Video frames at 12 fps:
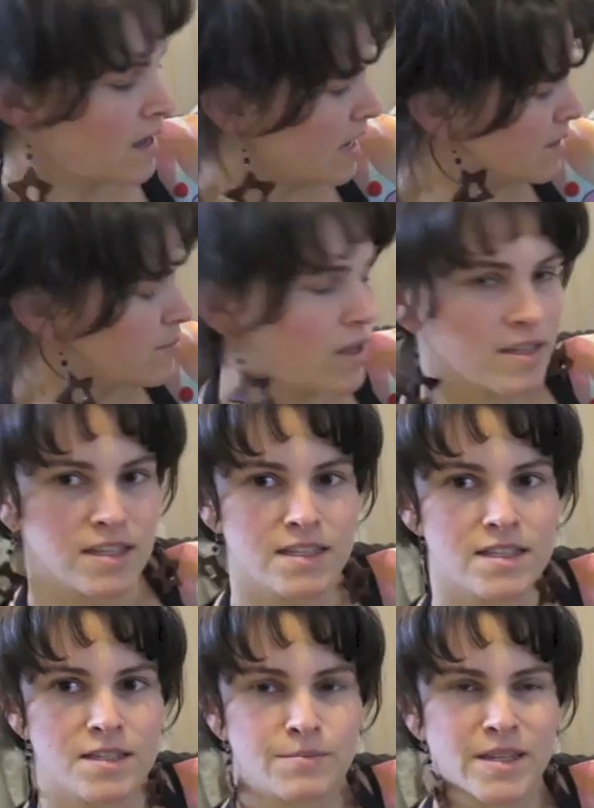And plus
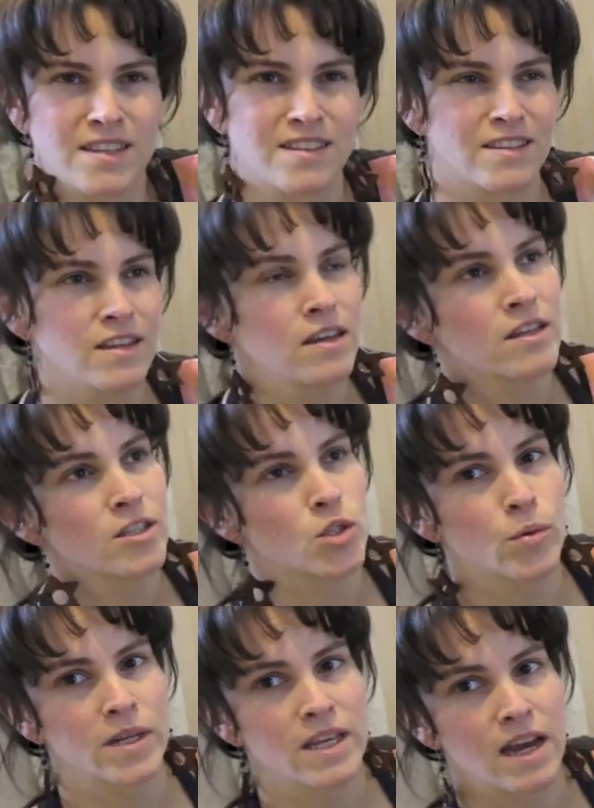it's been
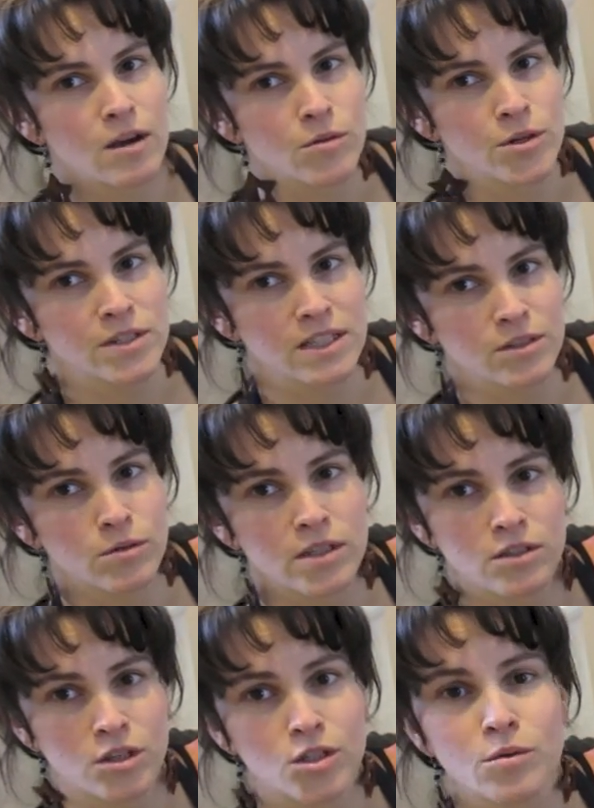20 hours and
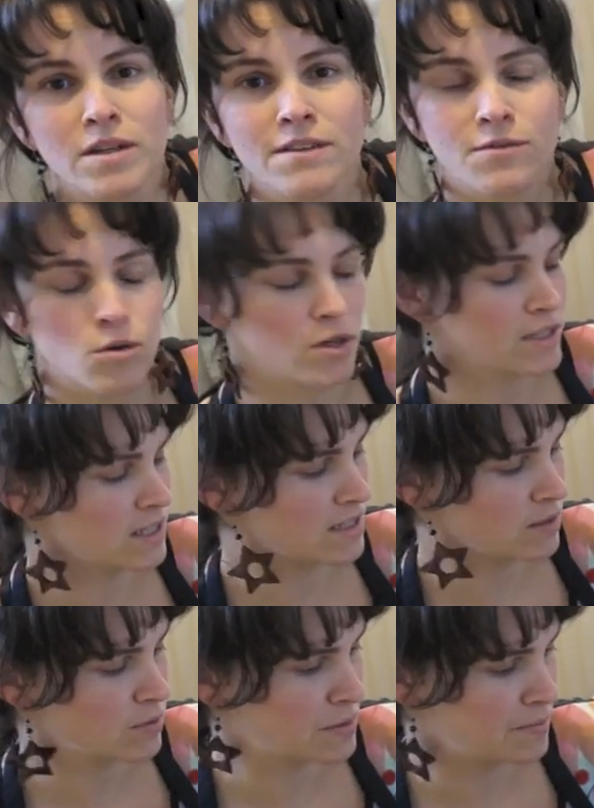not 24
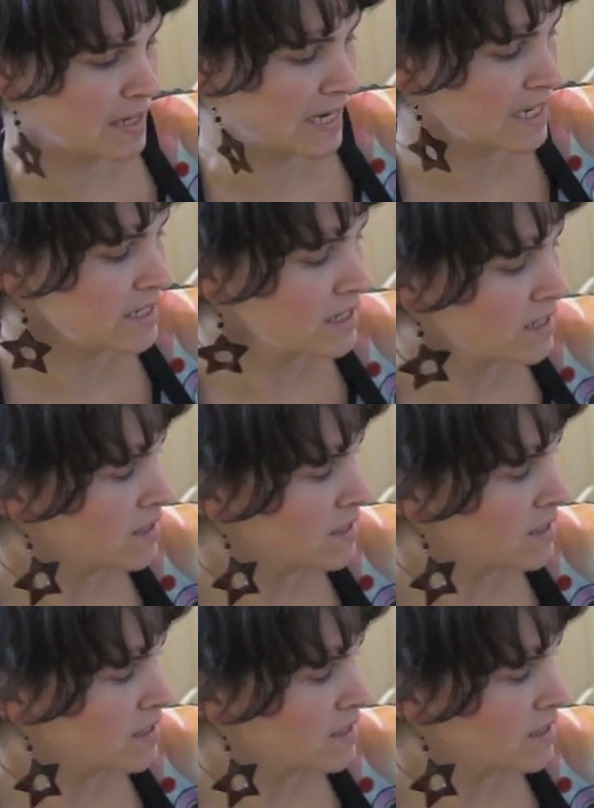since it was made,